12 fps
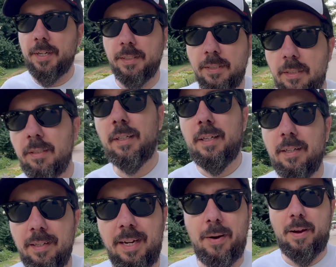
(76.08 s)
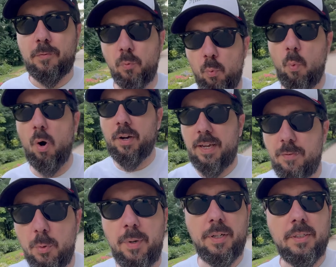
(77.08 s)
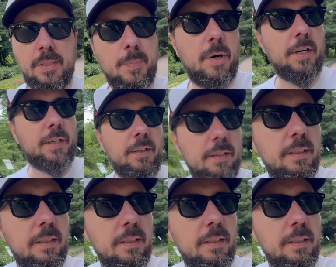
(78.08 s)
in. Now I have to walk everywhere in this park.